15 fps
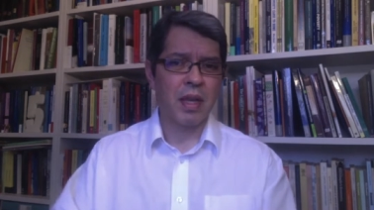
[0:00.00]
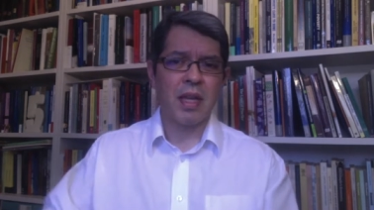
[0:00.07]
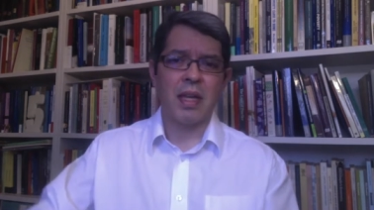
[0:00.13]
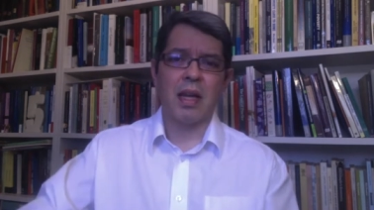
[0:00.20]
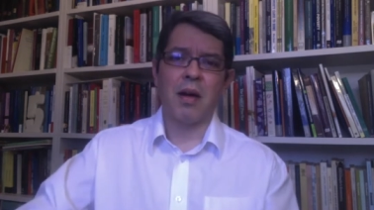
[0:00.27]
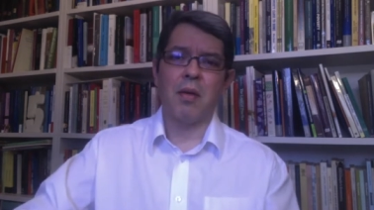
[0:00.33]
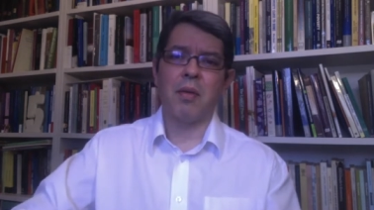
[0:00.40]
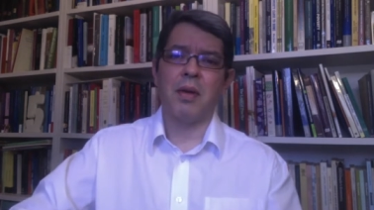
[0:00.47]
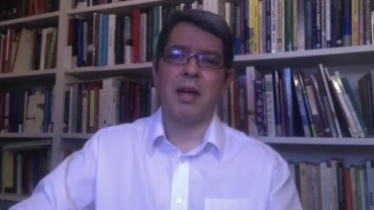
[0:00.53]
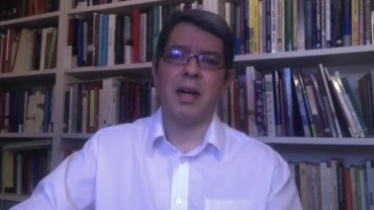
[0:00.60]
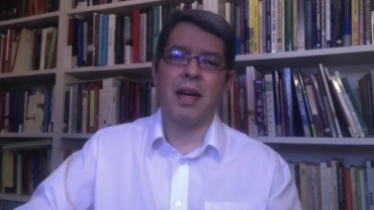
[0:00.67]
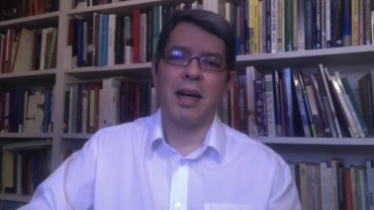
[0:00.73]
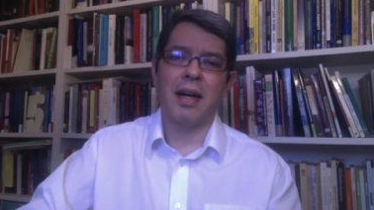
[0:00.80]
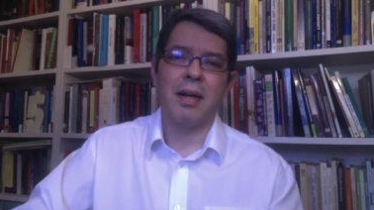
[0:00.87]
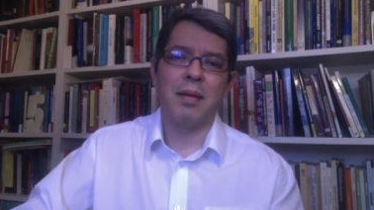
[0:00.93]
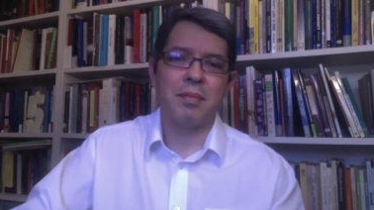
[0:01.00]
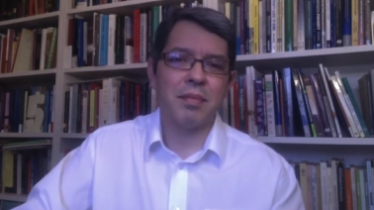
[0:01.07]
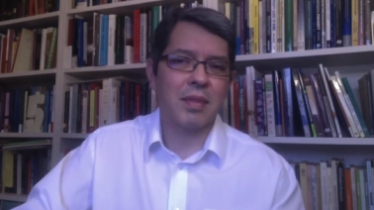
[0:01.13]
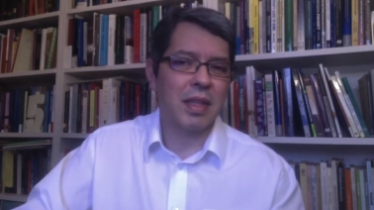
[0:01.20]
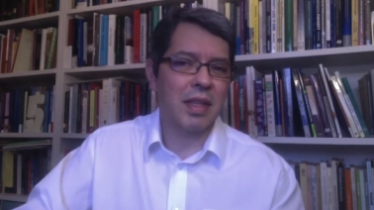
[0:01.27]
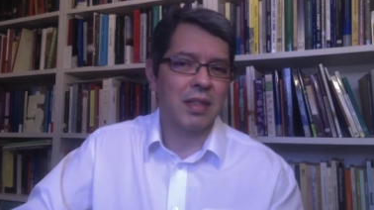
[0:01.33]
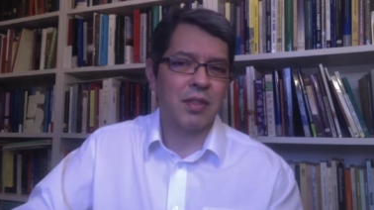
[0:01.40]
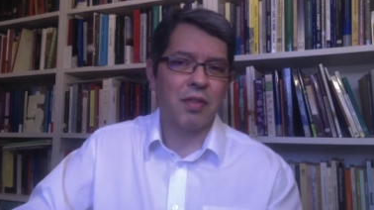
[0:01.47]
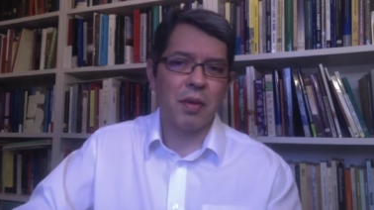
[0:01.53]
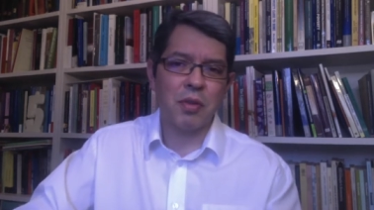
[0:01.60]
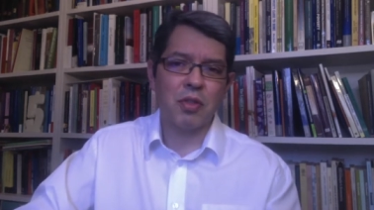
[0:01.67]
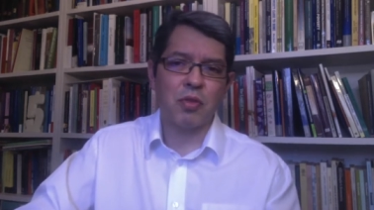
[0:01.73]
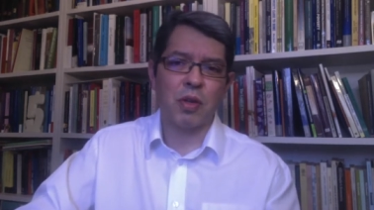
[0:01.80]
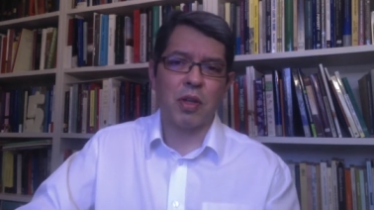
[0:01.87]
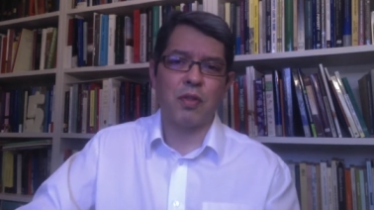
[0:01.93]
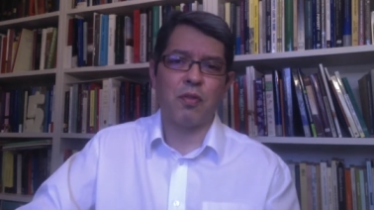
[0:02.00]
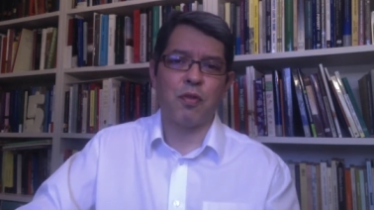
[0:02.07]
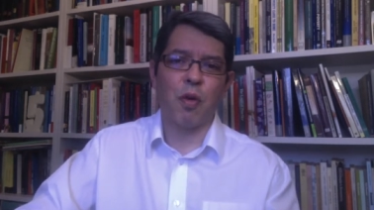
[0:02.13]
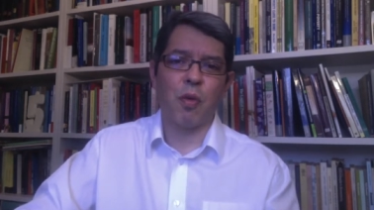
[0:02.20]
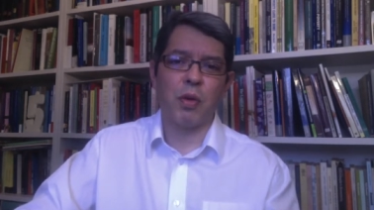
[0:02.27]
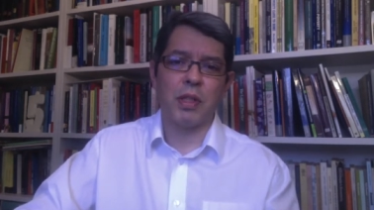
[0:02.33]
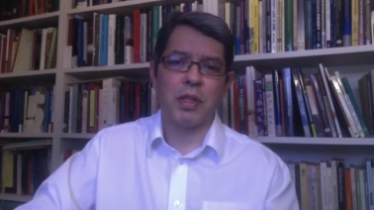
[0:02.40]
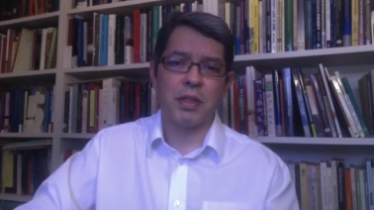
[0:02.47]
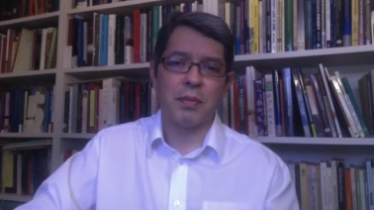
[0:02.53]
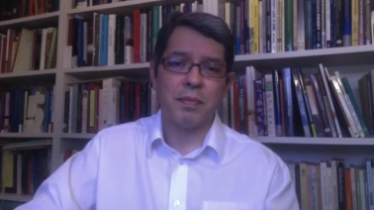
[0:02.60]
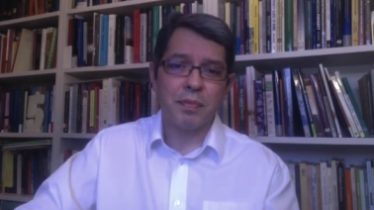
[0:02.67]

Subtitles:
Now, it's very straightforward,